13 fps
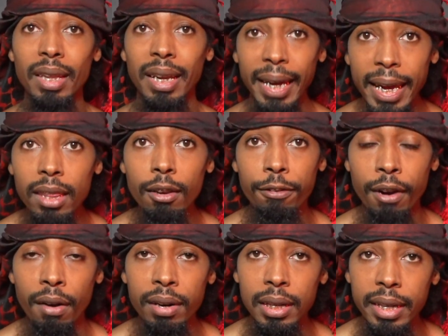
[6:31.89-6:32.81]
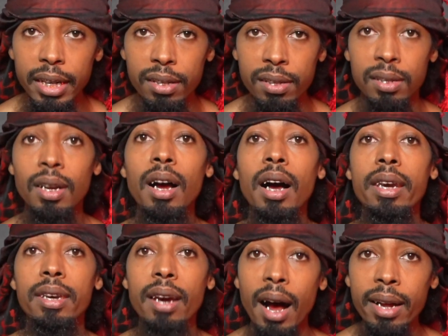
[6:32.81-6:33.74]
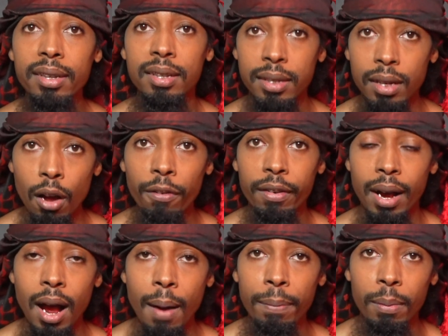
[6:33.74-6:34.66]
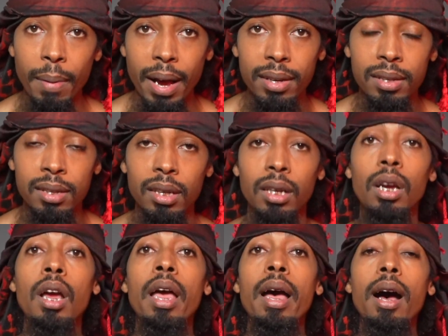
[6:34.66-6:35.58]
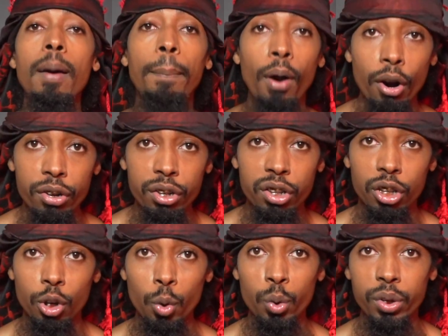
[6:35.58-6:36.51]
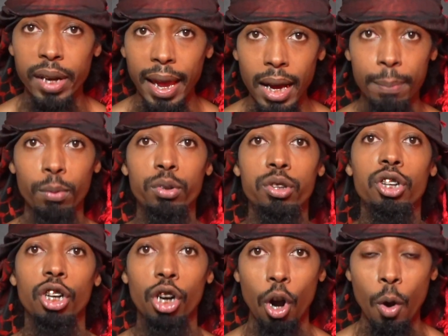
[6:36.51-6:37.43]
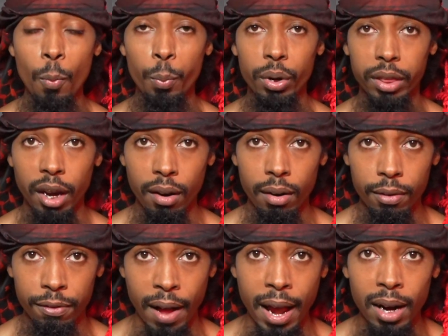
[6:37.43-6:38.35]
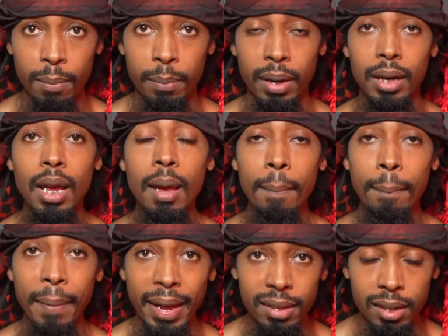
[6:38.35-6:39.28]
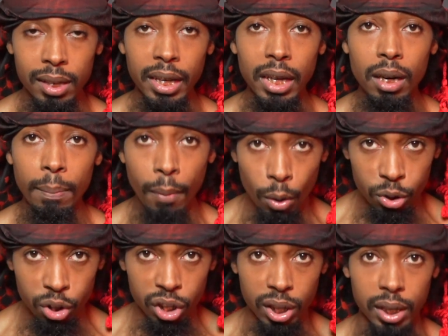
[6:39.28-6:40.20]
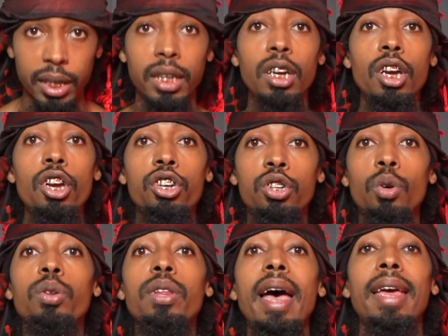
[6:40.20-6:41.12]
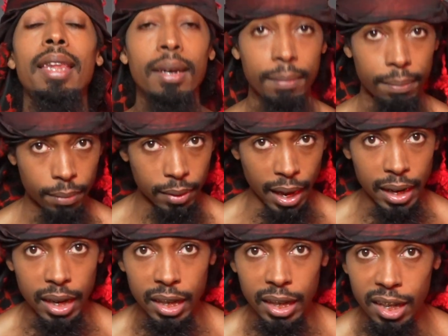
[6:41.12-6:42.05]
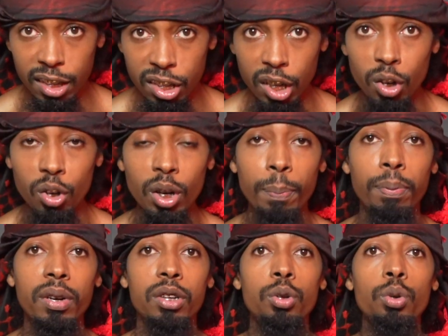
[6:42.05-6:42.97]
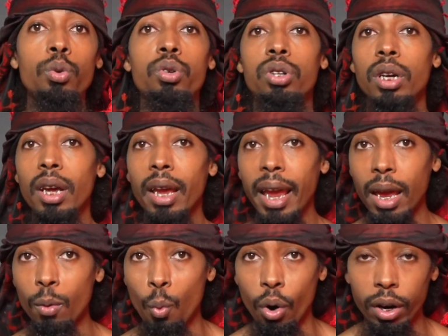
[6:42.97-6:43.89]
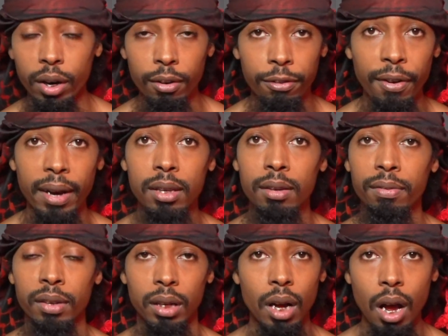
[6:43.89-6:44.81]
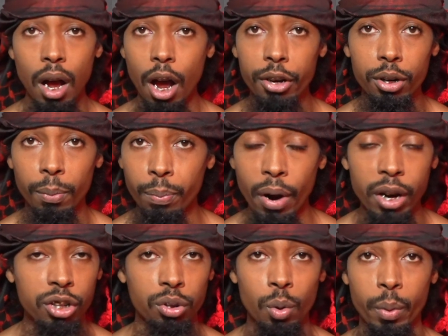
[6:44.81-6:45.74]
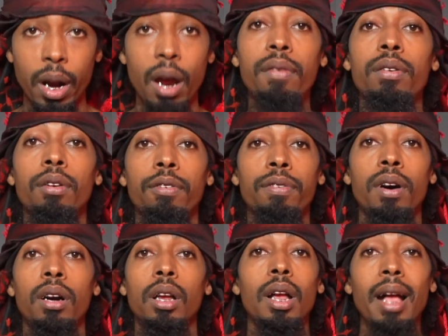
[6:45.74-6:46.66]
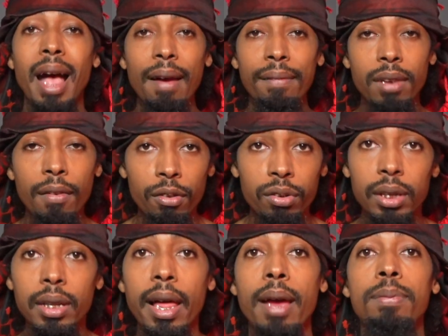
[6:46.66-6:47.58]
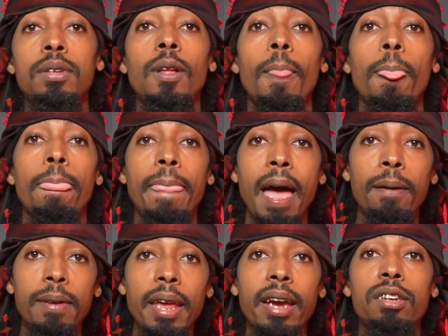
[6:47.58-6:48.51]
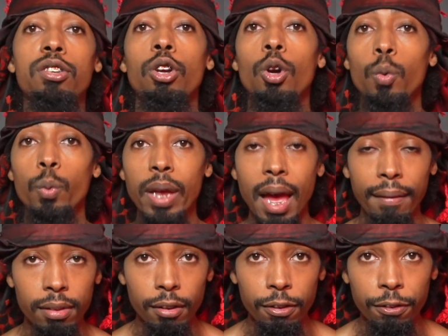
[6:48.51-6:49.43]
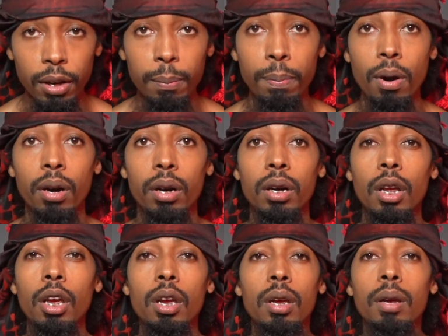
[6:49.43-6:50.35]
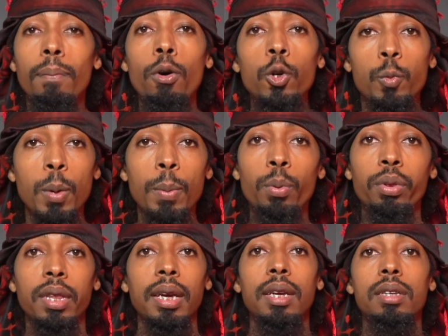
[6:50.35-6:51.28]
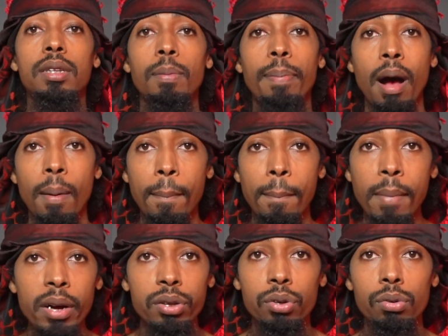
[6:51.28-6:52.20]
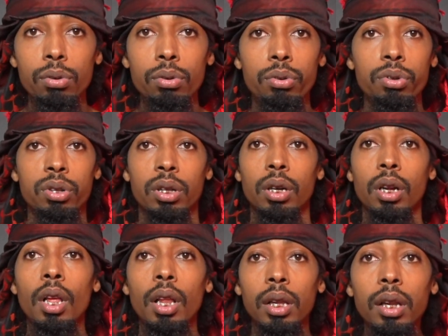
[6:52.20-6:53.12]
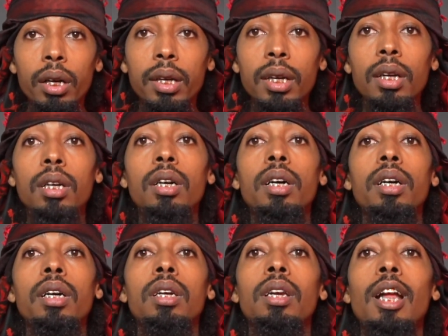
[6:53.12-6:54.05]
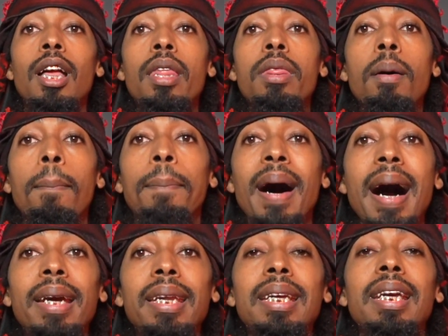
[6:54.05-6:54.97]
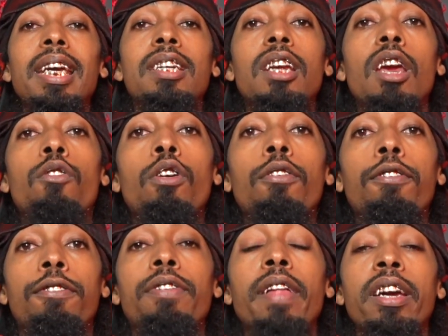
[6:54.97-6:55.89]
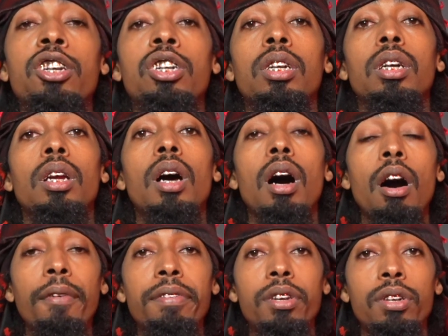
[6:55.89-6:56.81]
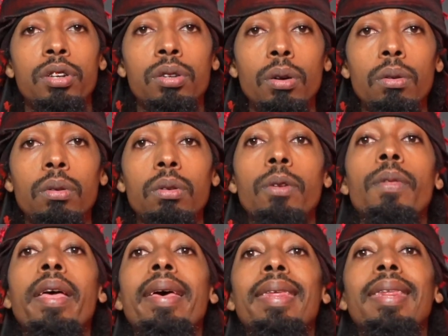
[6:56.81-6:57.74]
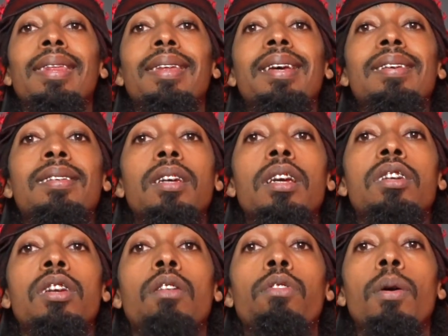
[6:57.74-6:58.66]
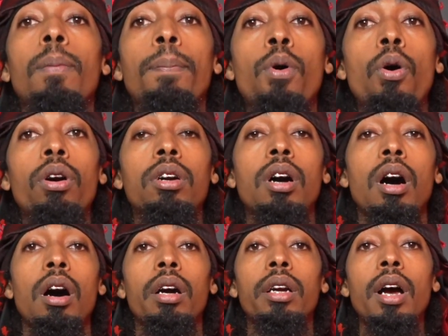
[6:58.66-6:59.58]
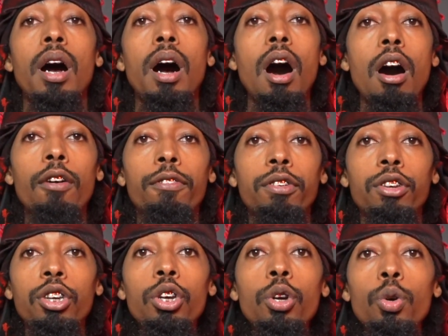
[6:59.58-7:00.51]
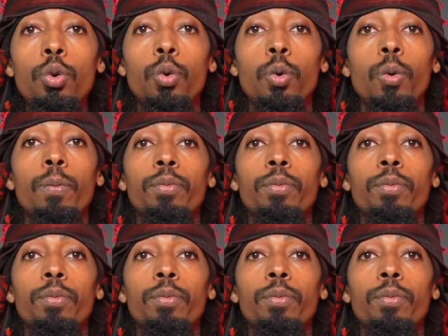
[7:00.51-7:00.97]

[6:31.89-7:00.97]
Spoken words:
In the very least, a non-self-compromising person who is able to cope with their environment mentally and emotionally so that they can continue to produce and work effectively under pressure or whatever the fuck. I've never relapsed. Now next, we have the fit part. Most people think it's about muscles and looking good. The body is a reflection of the soul. This is a report card of you.